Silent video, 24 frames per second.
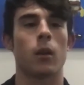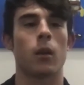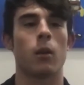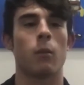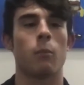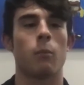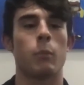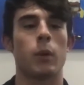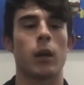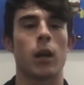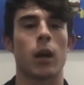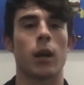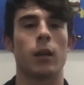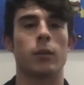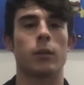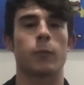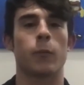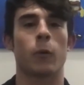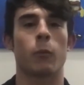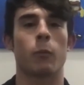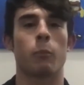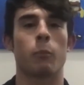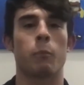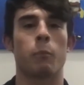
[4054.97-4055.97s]
because
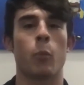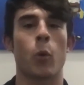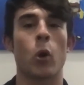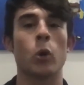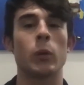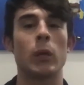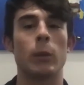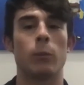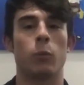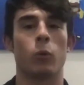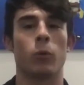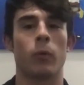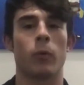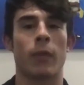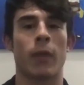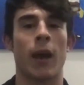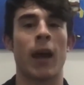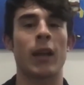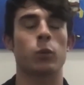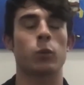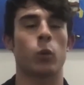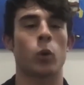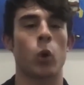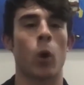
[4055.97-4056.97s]
for most people
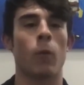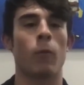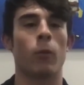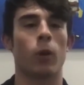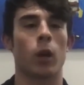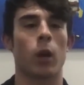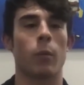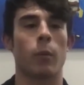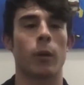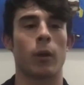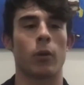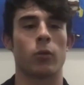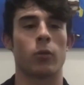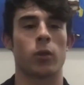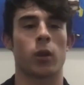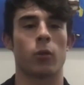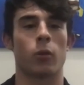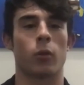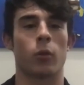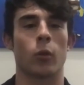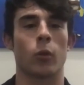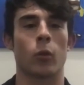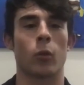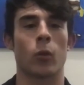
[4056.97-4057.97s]
that's what overcoming your
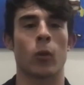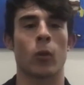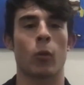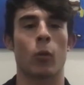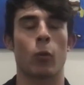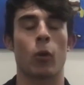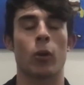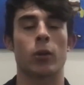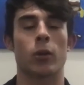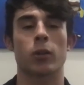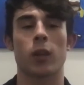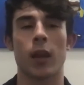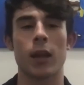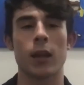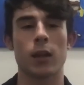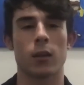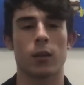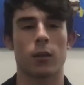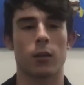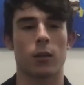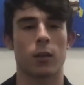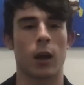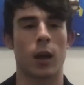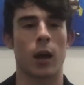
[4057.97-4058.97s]
stutter looks like
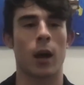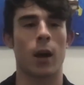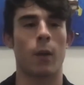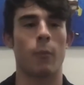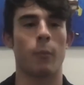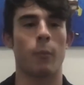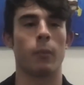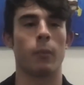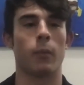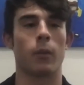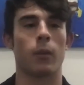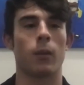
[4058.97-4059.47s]
um,